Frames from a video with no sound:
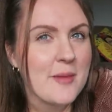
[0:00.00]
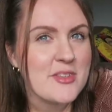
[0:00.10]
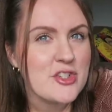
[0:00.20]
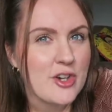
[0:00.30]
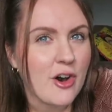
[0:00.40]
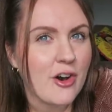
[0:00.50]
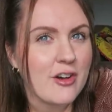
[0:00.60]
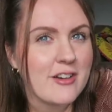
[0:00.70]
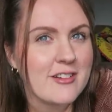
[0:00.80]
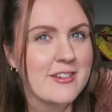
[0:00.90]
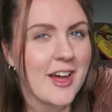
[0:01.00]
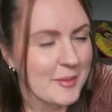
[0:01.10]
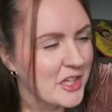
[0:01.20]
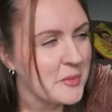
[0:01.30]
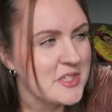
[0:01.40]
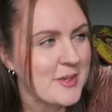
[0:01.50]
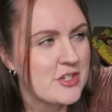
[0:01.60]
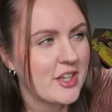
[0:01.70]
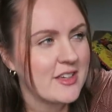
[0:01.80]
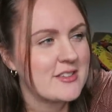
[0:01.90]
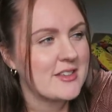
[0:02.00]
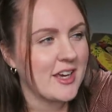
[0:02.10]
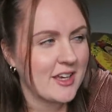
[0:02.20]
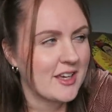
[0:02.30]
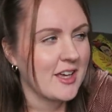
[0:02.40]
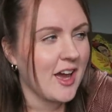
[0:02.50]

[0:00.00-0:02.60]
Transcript: I'm in shock. I'm a little bit speechless. Like,